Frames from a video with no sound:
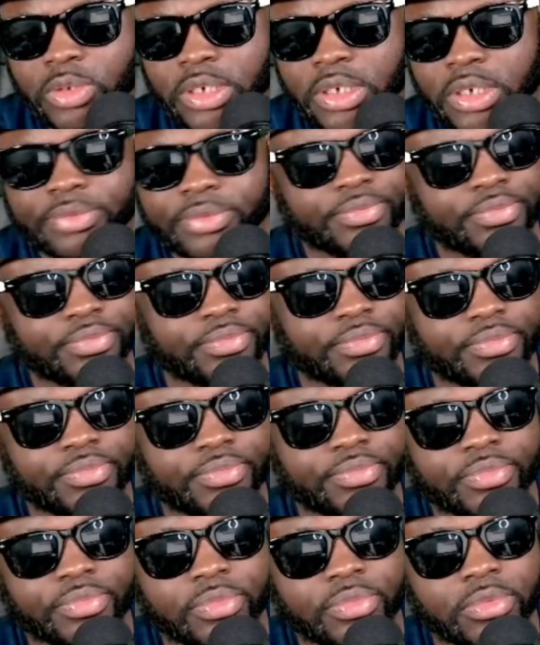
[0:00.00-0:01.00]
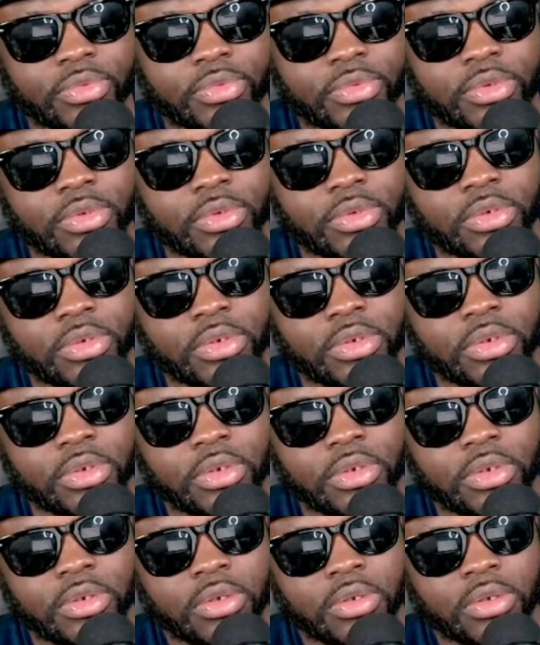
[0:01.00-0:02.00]
You can see the same thing.
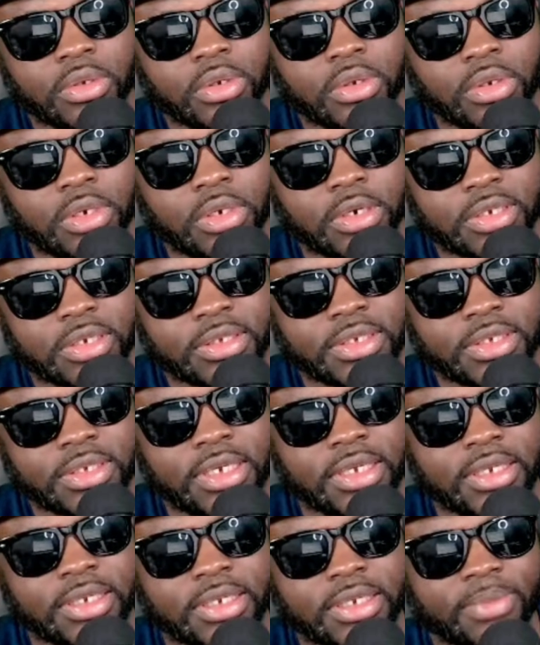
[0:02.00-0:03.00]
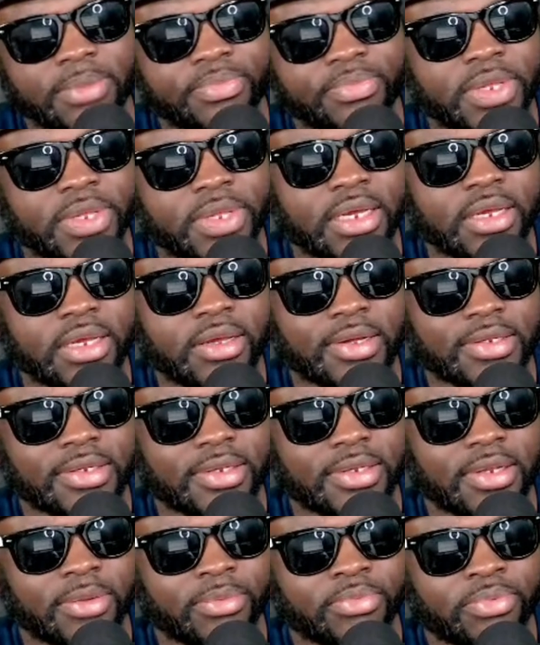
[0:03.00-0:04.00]
Price was moving sideways. It
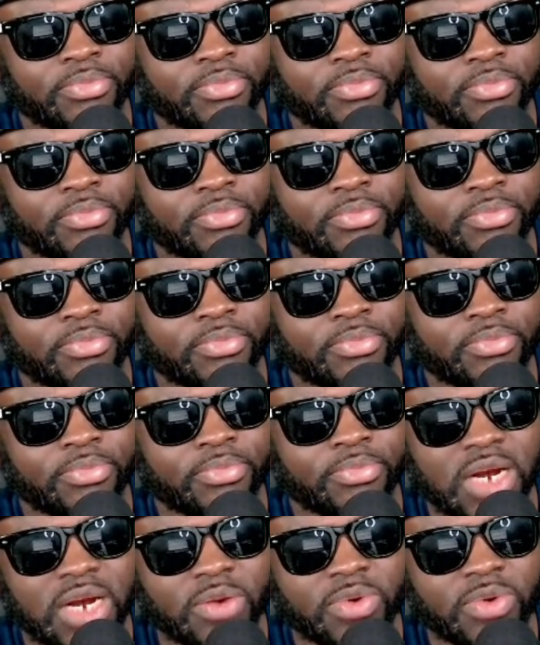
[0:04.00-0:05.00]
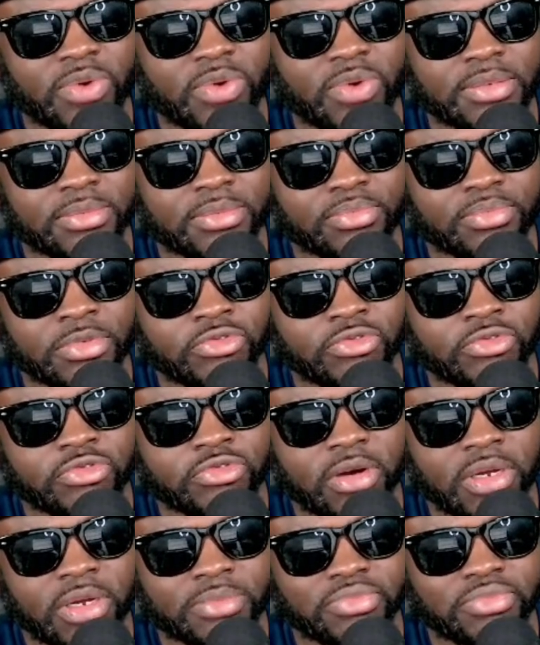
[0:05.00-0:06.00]
break this level, as I mentioned.
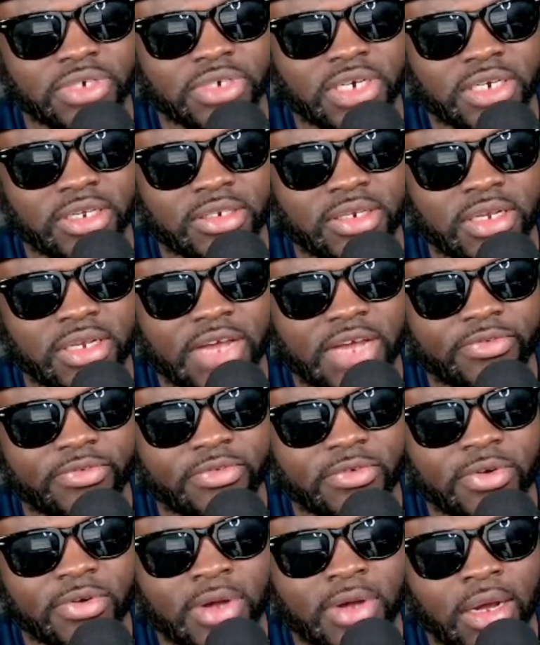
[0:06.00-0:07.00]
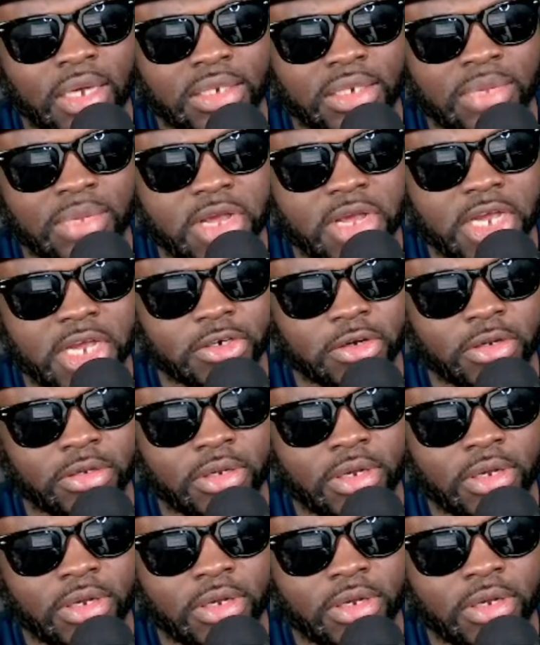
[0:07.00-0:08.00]
Mock is gonna come back to the okay. You can
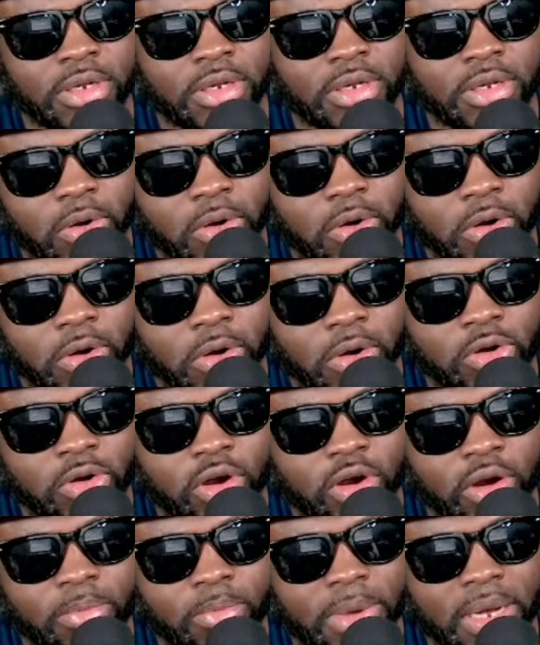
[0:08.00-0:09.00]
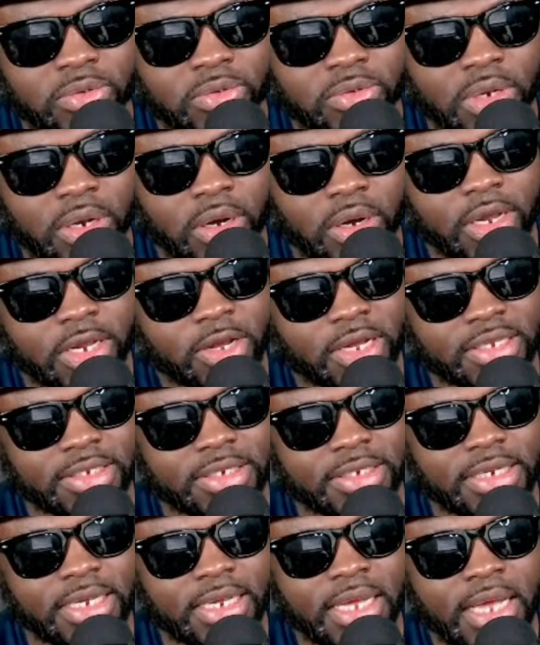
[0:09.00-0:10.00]
see my liquidity um
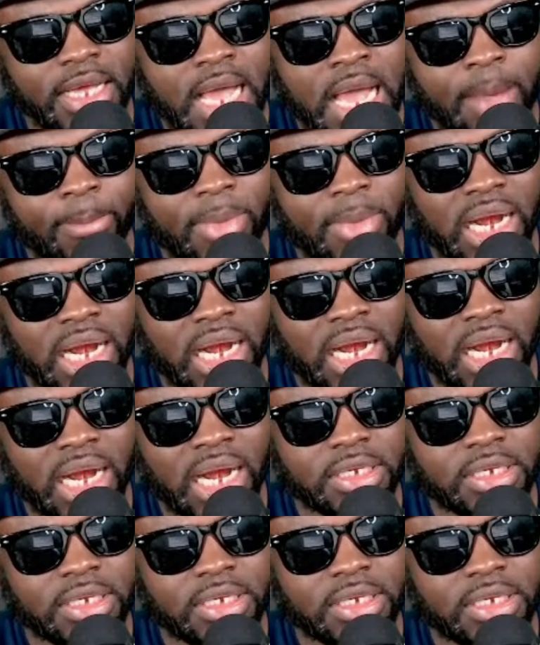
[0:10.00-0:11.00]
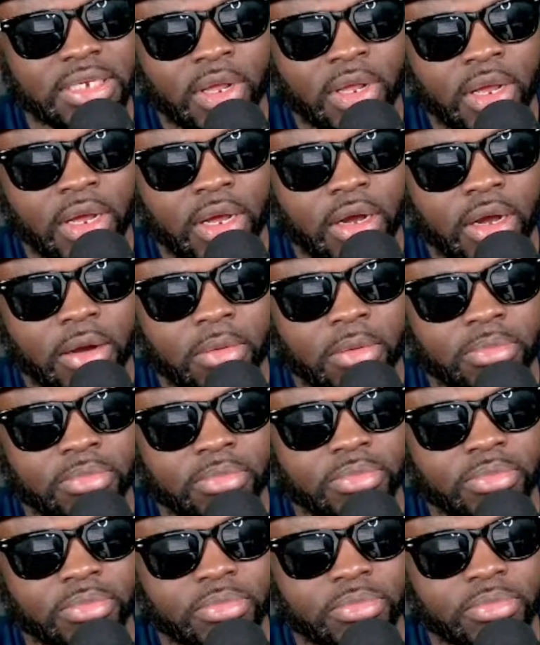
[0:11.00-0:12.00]
um indicator is
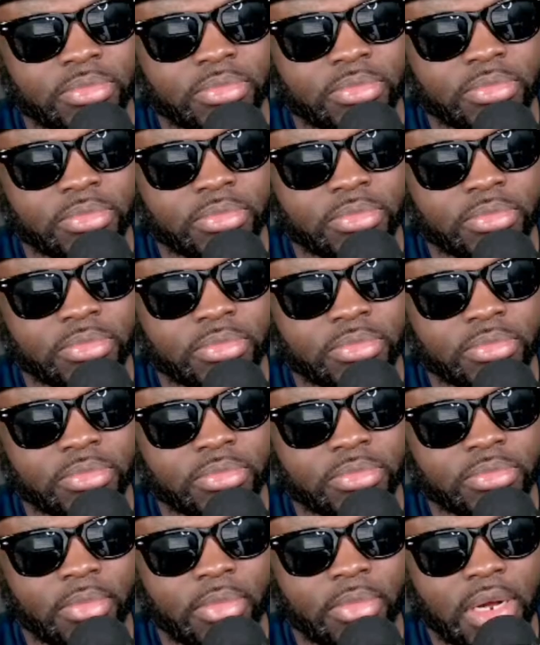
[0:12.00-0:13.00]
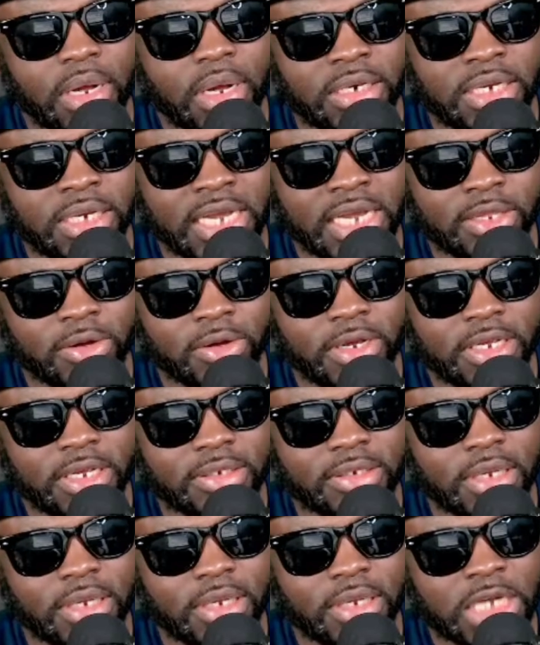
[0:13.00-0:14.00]
actually doing well. That's marked this
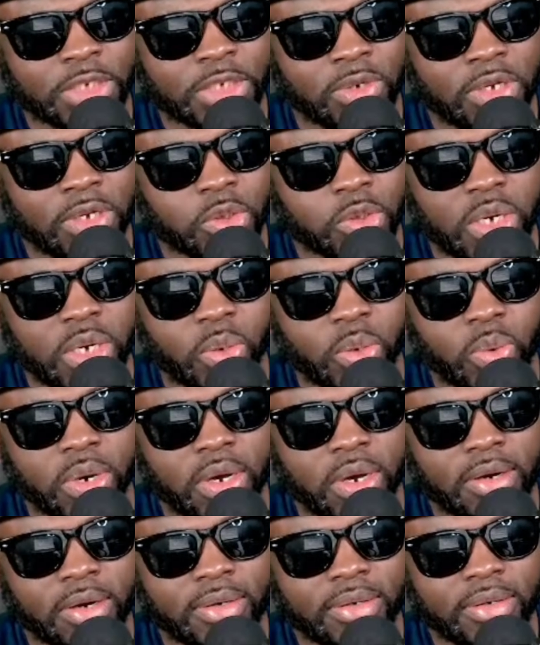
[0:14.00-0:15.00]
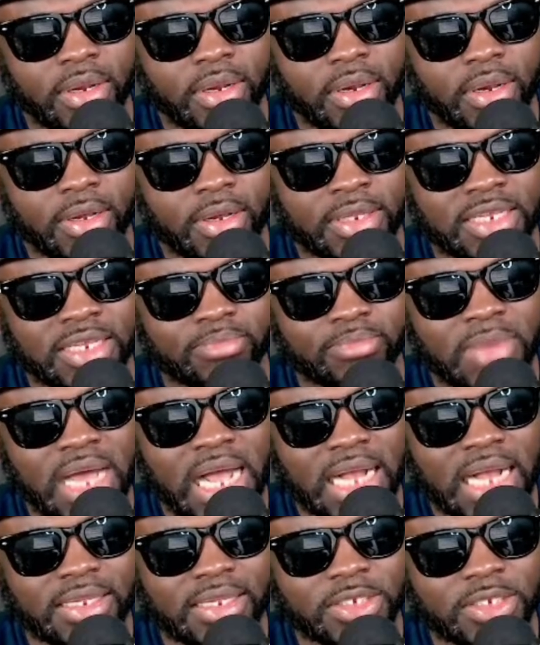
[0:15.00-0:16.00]
zone based on the value area
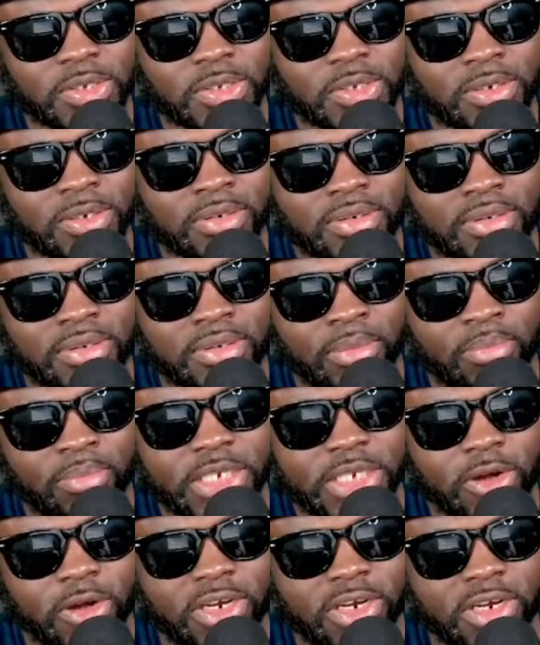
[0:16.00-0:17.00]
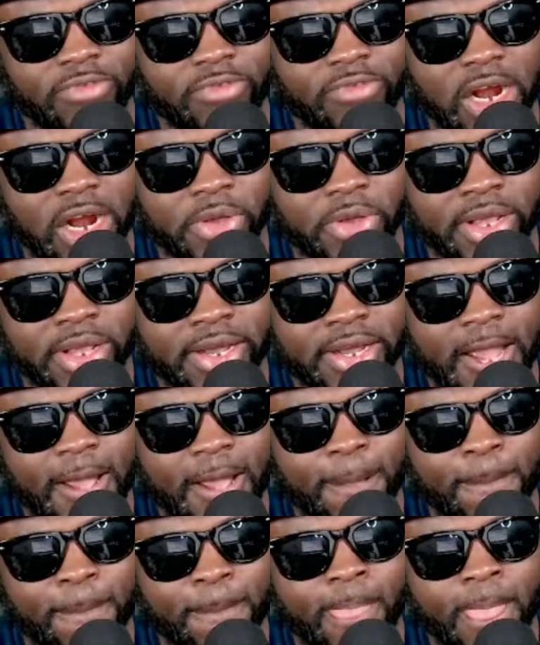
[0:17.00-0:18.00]
low.
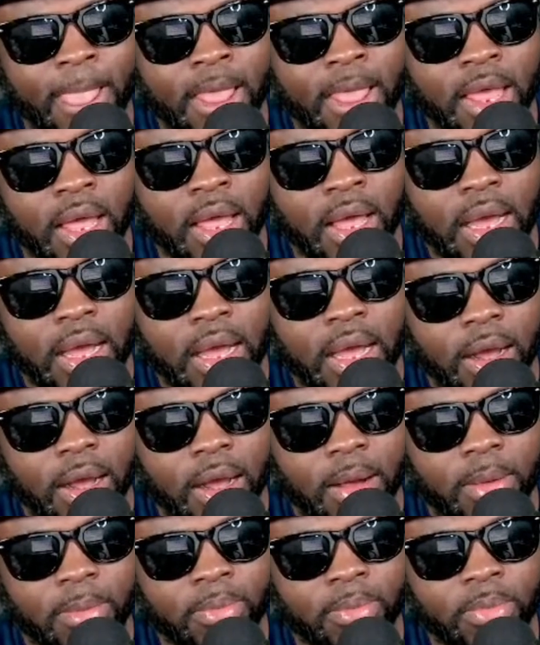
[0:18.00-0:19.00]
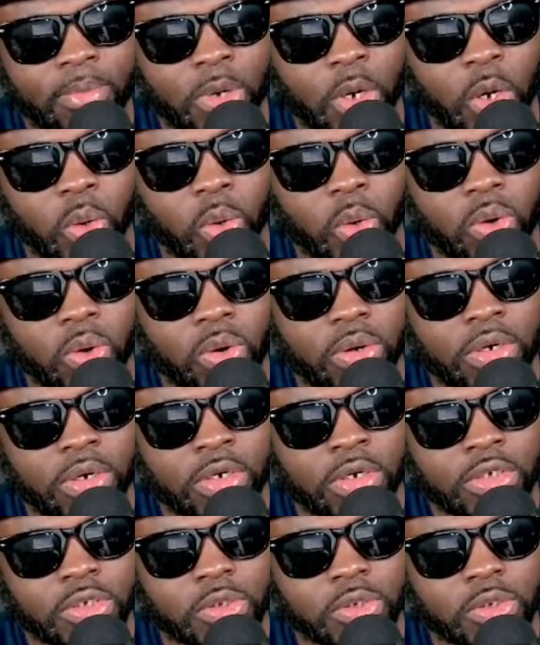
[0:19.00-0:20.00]
So price might easily come to this
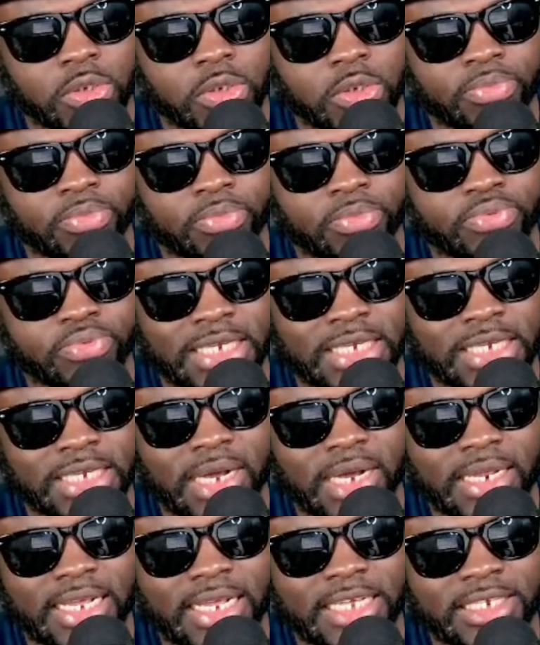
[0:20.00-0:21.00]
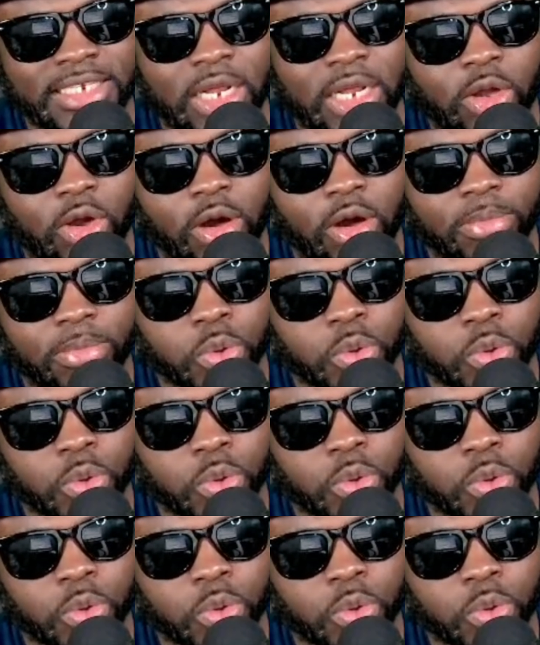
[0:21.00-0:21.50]
area here, this zone